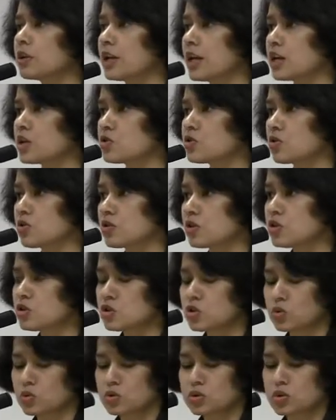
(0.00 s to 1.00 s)
natural
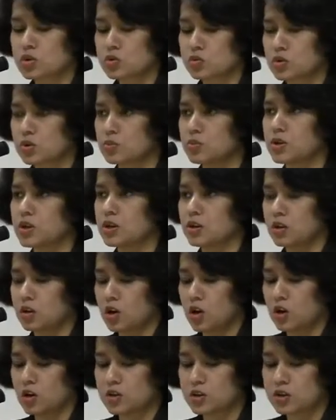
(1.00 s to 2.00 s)
resources were being
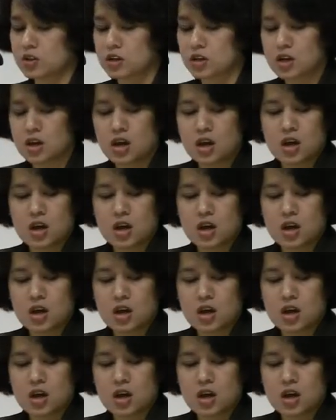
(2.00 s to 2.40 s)
lost.